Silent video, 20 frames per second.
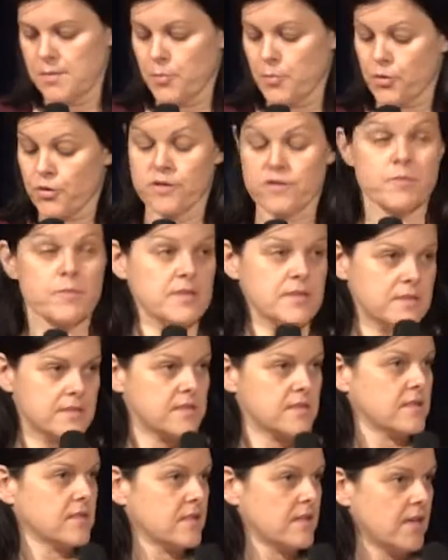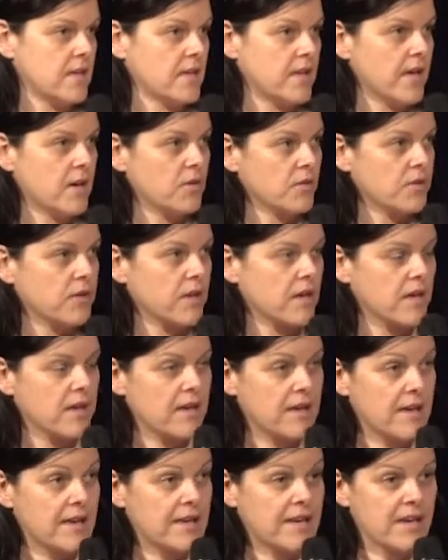improvements in
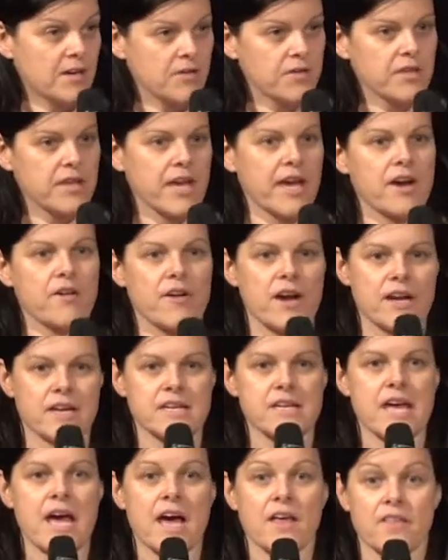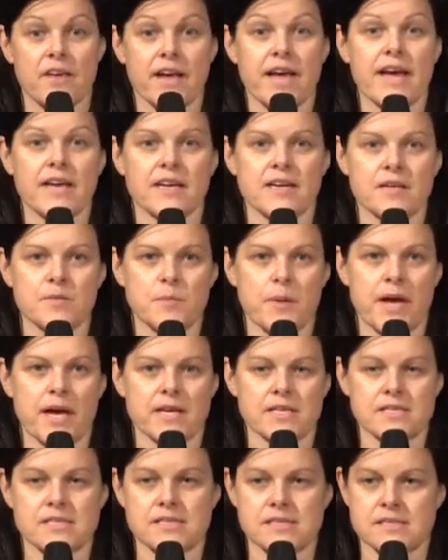healthcare and how they had
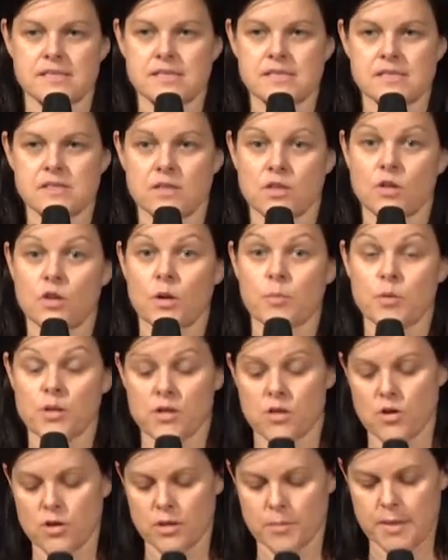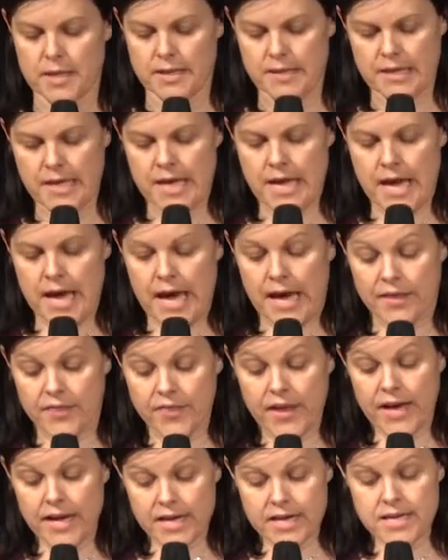impacted the global economy.
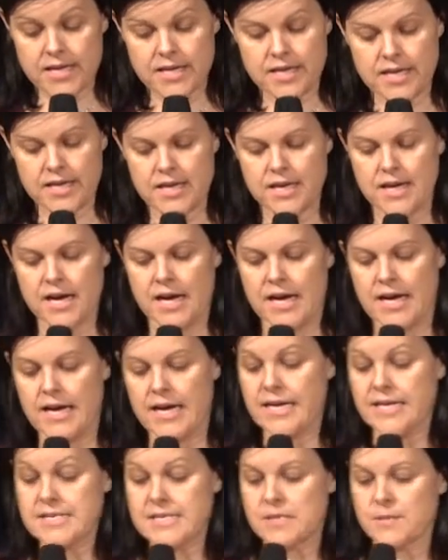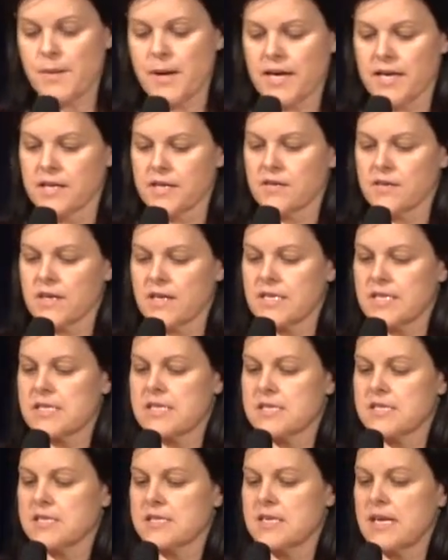And they estimated
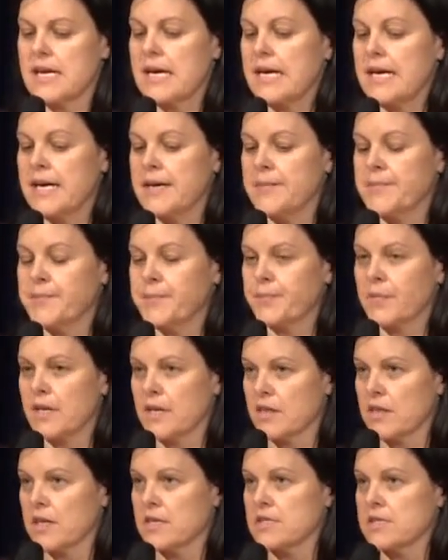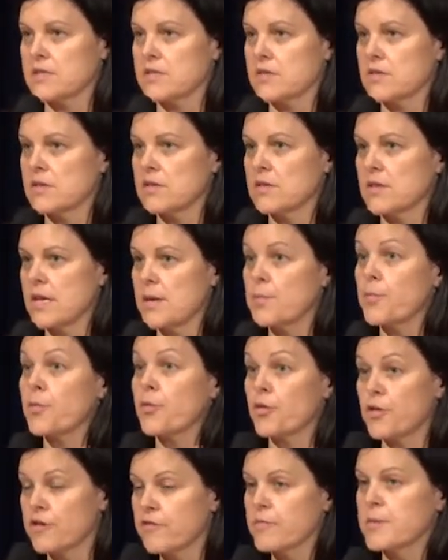that
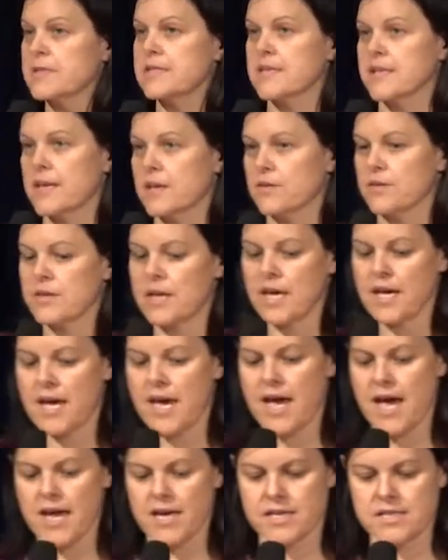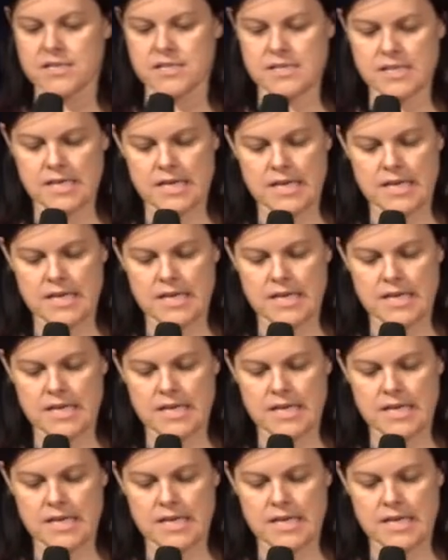improvements in healthcare had